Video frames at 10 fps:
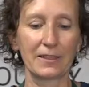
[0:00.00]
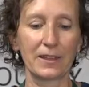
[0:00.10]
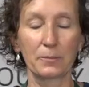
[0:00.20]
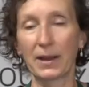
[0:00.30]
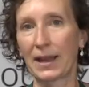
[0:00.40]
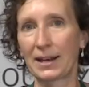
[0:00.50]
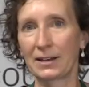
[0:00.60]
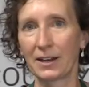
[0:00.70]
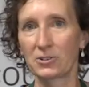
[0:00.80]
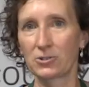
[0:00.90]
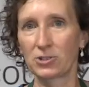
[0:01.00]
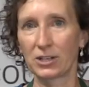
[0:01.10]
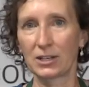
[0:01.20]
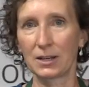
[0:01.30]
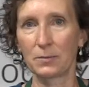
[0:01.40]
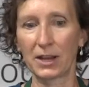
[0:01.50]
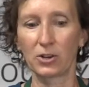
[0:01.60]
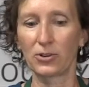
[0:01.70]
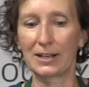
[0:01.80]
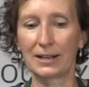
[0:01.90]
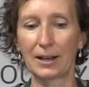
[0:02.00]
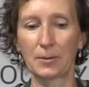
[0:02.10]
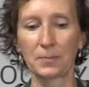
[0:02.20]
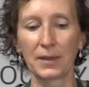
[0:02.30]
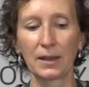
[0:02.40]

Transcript: think by adding nitrogen it might green it up.